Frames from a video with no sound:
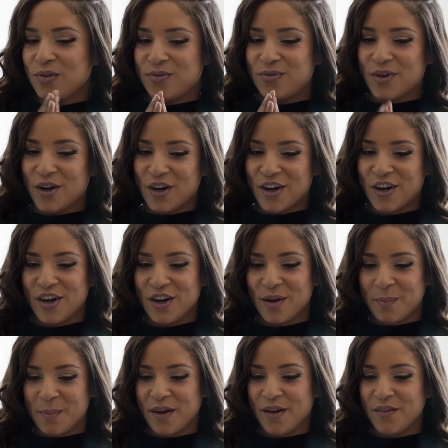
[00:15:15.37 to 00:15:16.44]
far
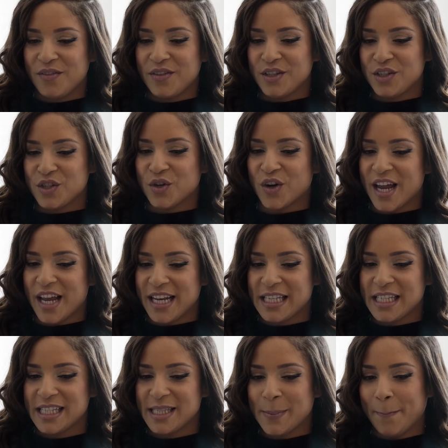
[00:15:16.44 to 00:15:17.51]
above the
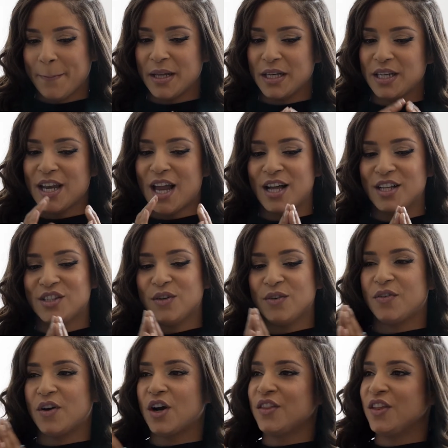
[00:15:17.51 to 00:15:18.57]
trends, but not so
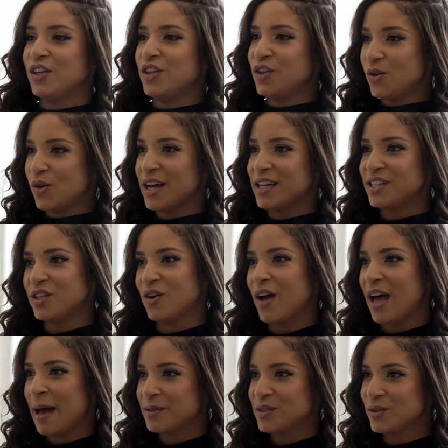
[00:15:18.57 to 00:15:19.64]
far that you guys don't
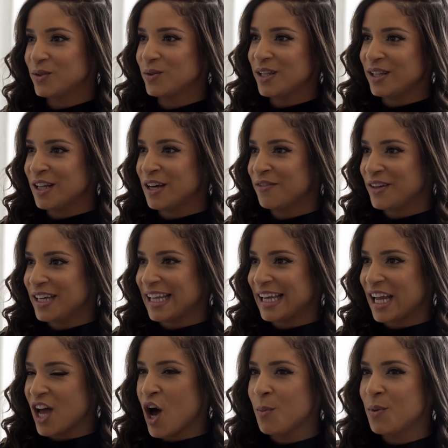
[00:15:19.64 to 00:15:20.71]
absolutely love it.
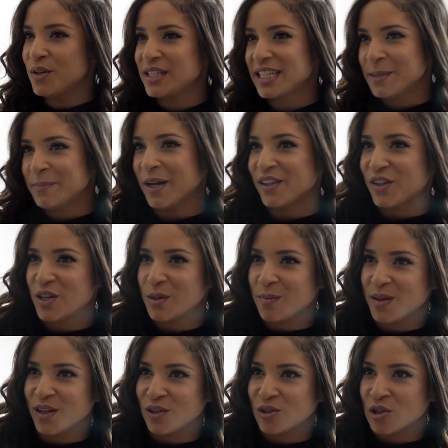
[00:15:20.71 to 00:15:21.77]
Like, I almost expect there to
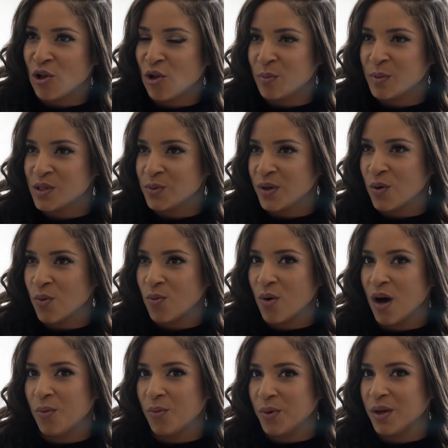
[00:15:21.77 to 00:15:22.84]
be a lull between
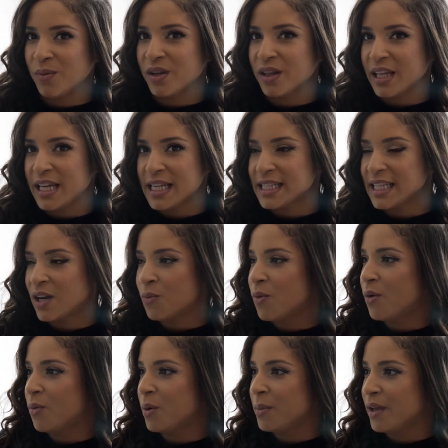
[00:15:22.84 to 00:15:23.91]
what we release and
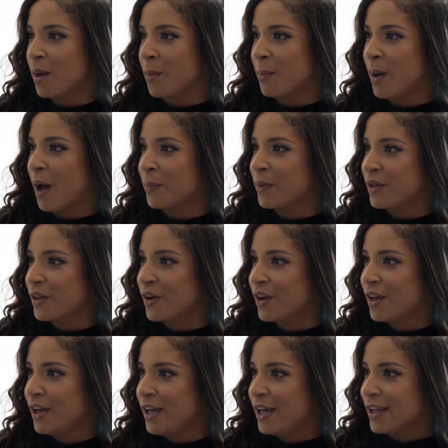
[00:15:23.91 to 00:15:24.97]
what will become
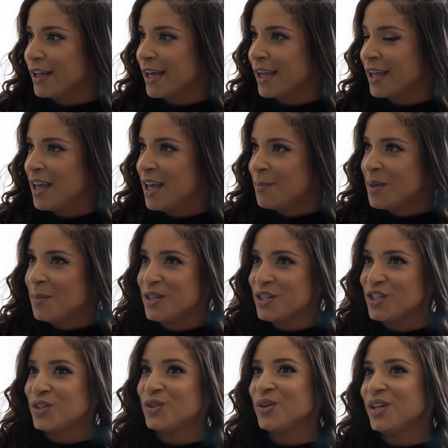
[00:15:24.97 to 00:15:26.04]
popular. Like, maybe
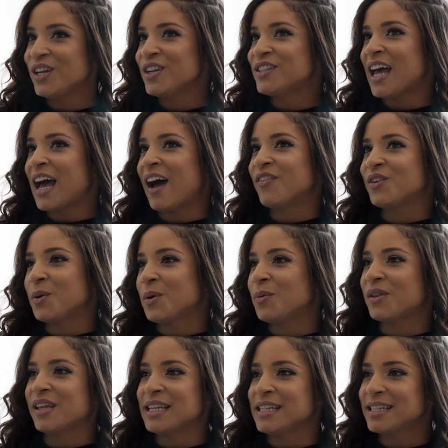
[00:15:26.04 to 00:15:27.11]
2 years after we
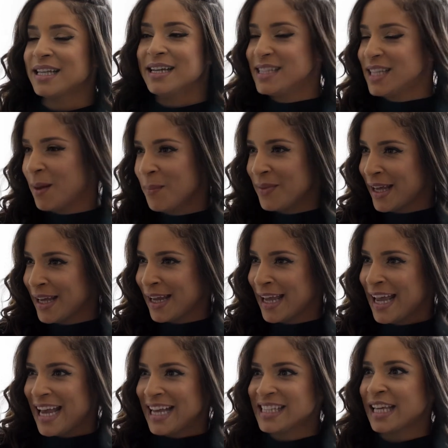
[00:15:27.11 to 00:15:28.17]
release something,
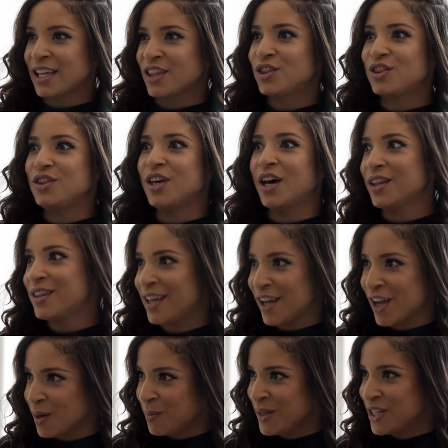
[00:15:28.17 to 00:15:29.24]
it's like the thing
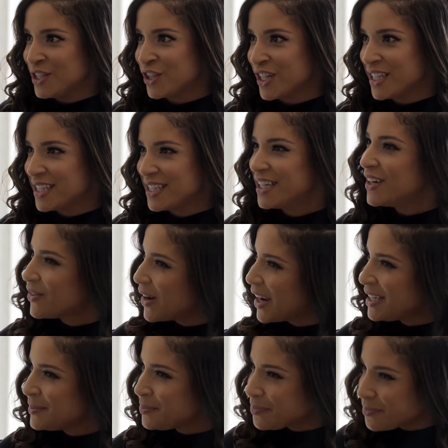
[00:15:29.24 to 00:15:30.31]
on Pinterest,
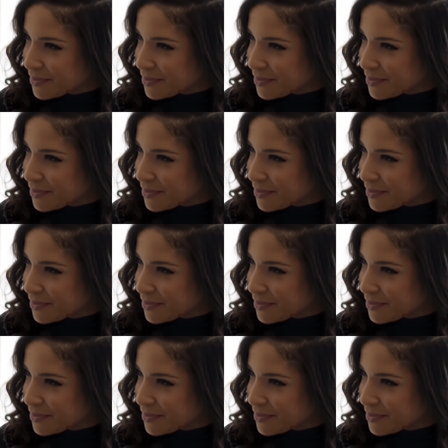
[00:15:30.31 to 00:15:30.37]
right?